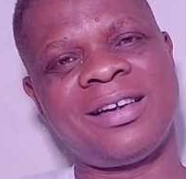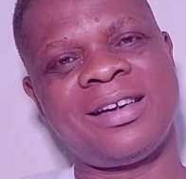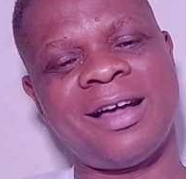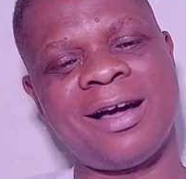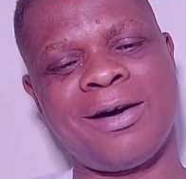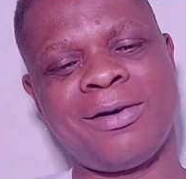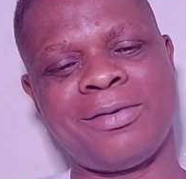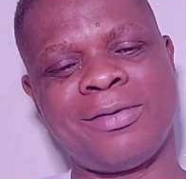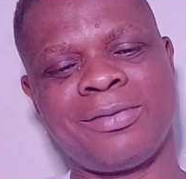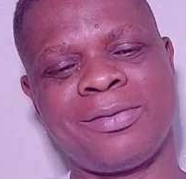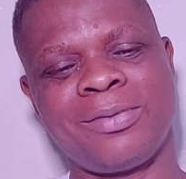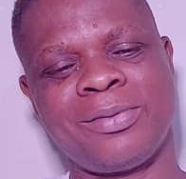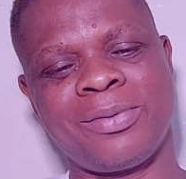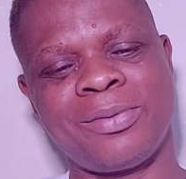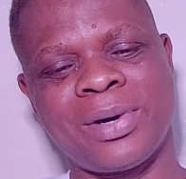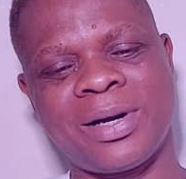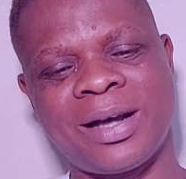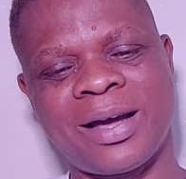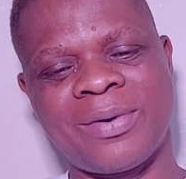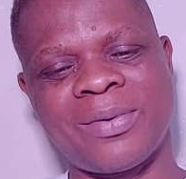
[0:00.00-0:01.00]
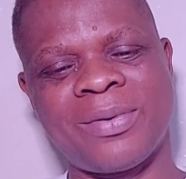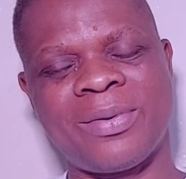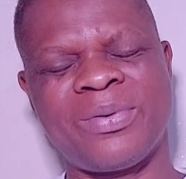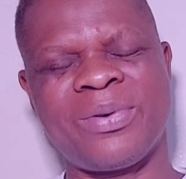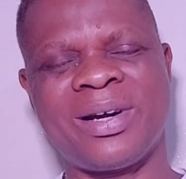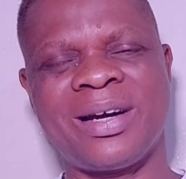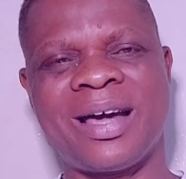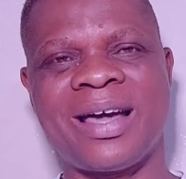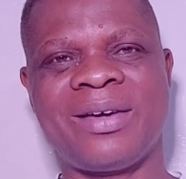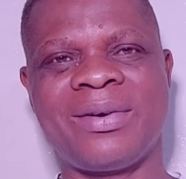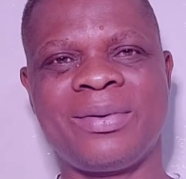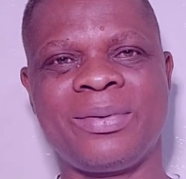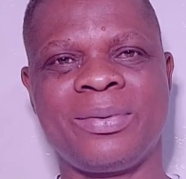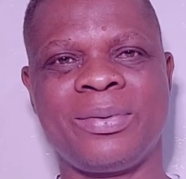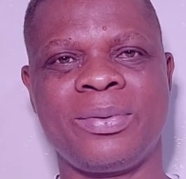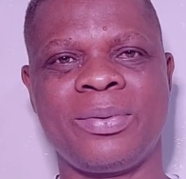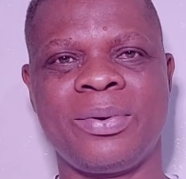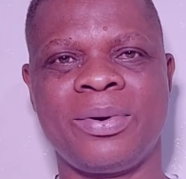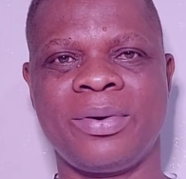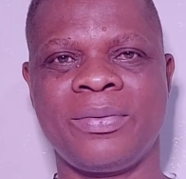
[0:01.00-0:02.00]
Now, when
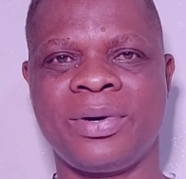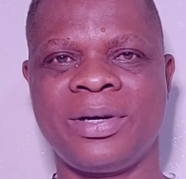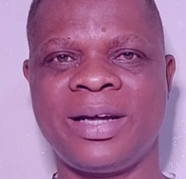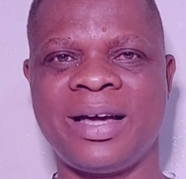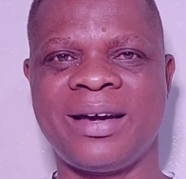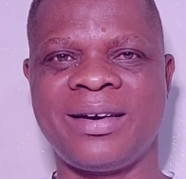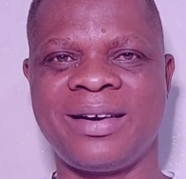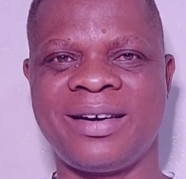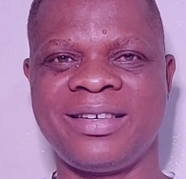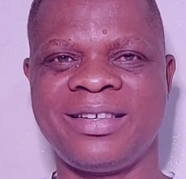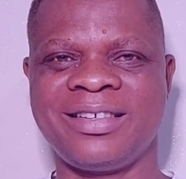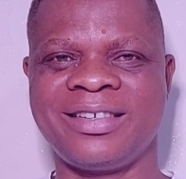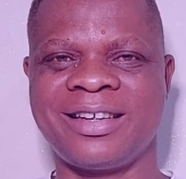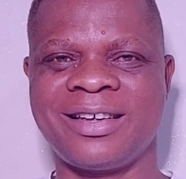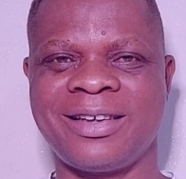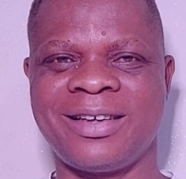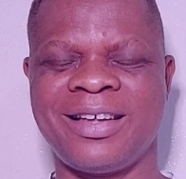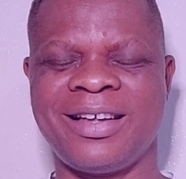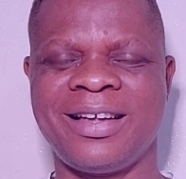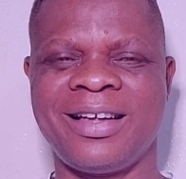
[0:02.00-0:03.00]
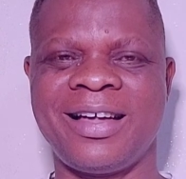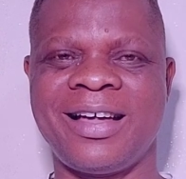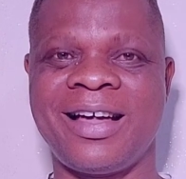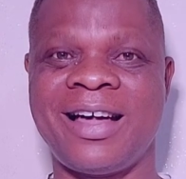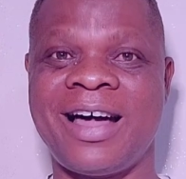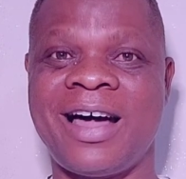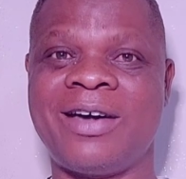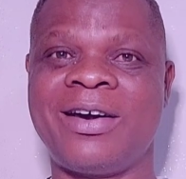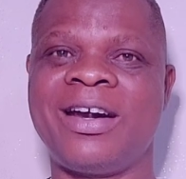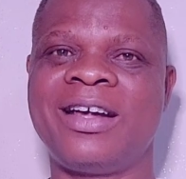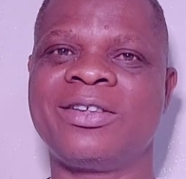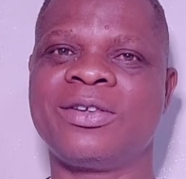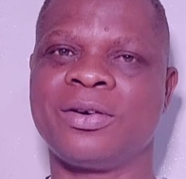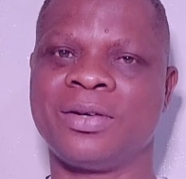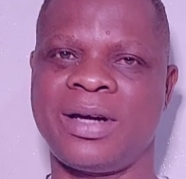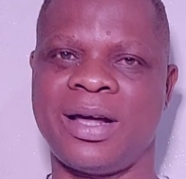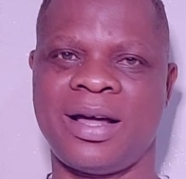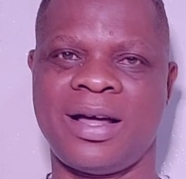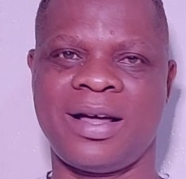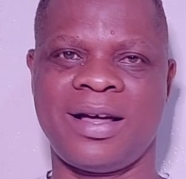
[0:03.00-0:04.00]
I read this, I read
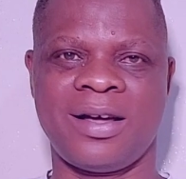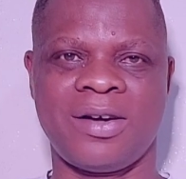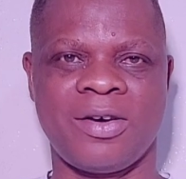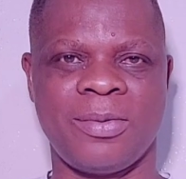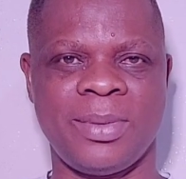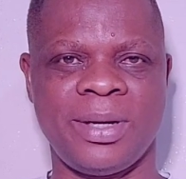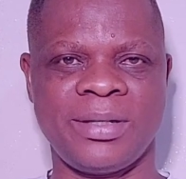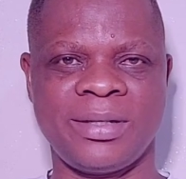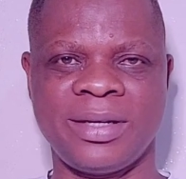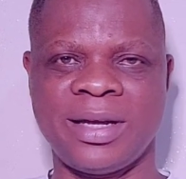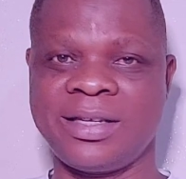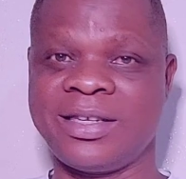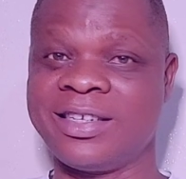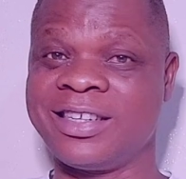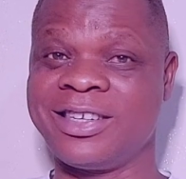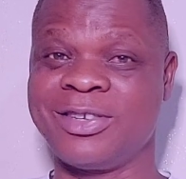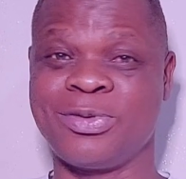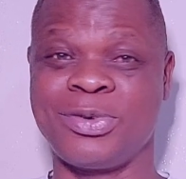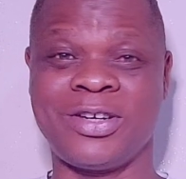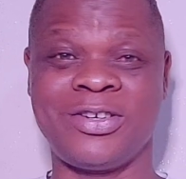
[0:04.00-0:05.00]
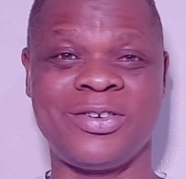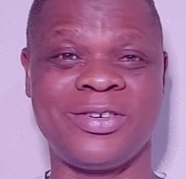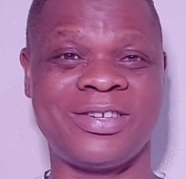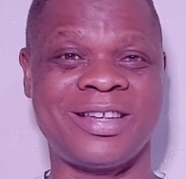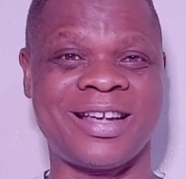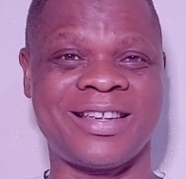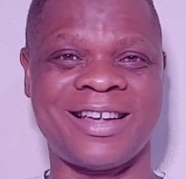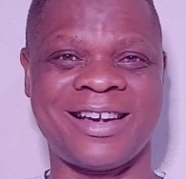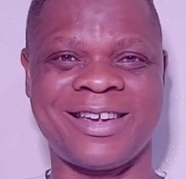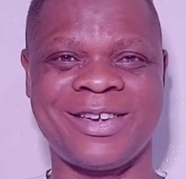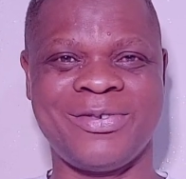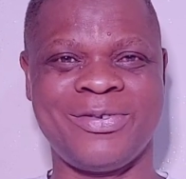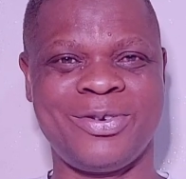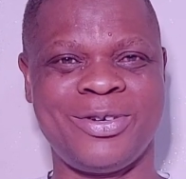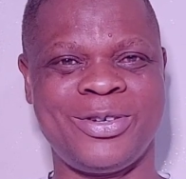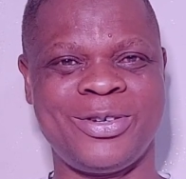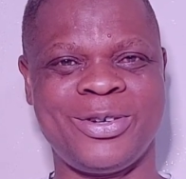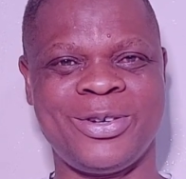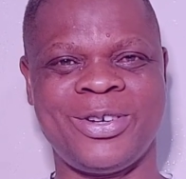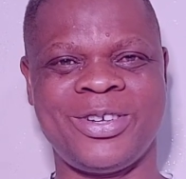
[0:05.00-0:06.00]
other comments. Netizens were just attacking
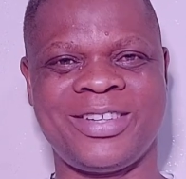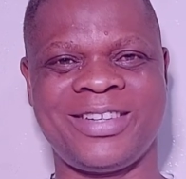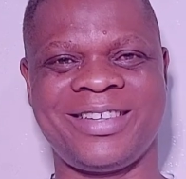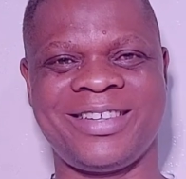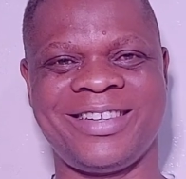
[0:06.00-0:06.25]
Future.